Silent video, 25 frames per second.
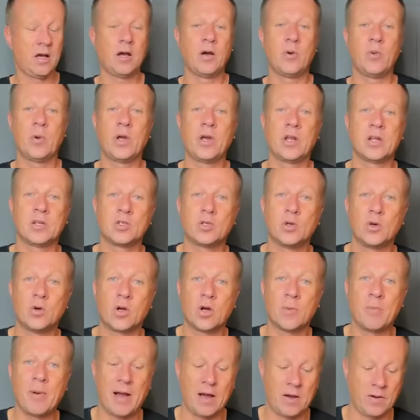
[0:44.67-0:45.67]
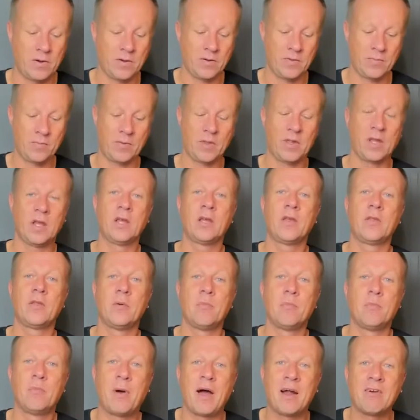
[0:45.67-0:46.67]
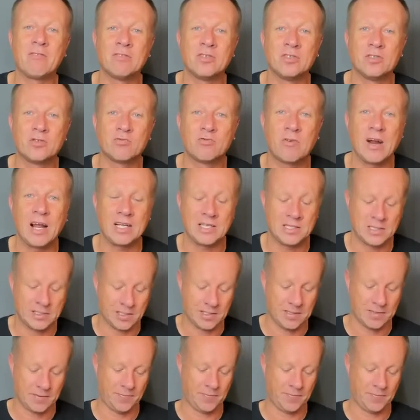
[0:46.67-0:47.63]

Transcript: we're going to talk about the Baron's Racer.